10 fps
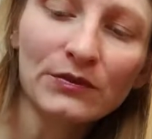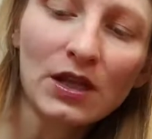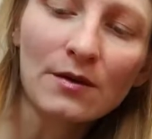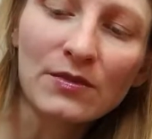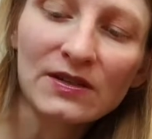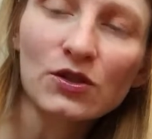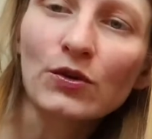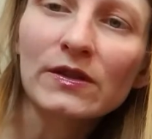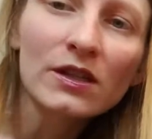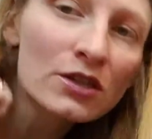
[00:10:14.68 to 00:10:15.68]
a missed
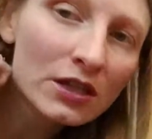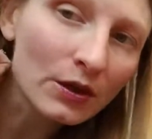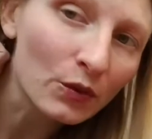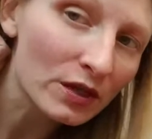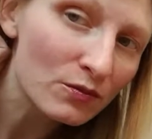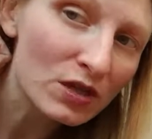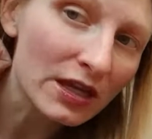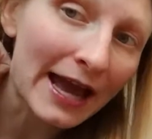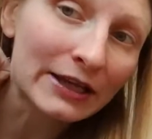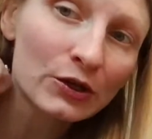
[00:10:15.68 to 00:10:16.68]
dosage, it wouldn't be
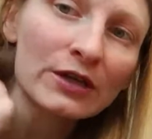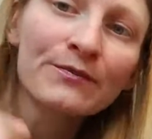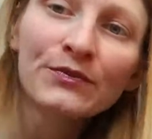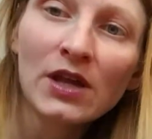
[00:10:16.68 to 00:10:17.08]
accurate.